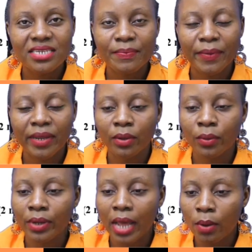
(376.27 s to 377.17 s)
depending
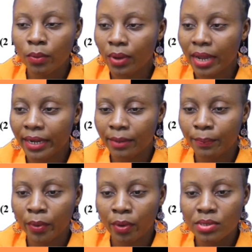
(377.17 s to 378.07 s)
on how you can
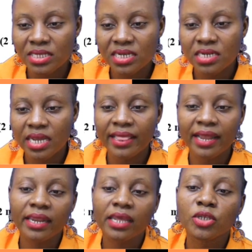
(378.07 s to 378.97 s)
pronounce it, either
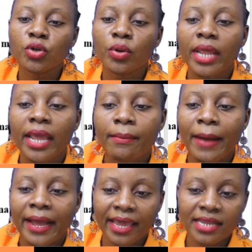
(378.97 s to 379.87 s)
niche or niche
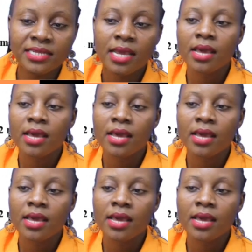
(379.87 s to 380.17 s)
market.